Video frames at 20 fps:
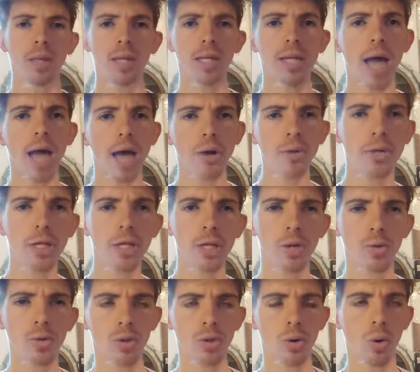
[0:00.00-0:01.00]
not only
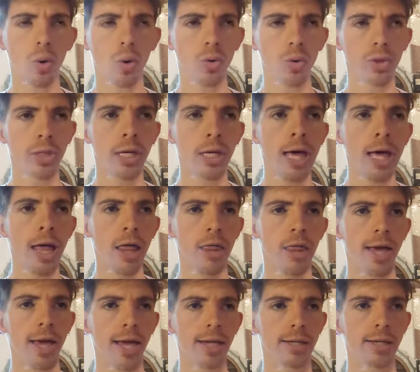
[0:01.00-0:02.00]
those goals
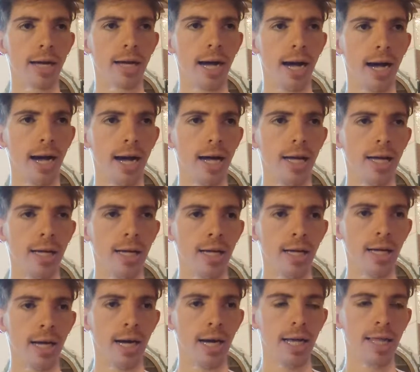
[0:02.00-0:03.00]
that, uh,
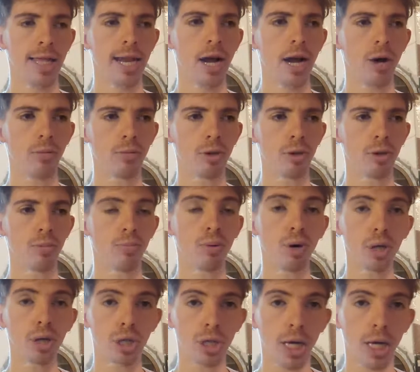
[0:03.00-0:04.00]
uh, that help to push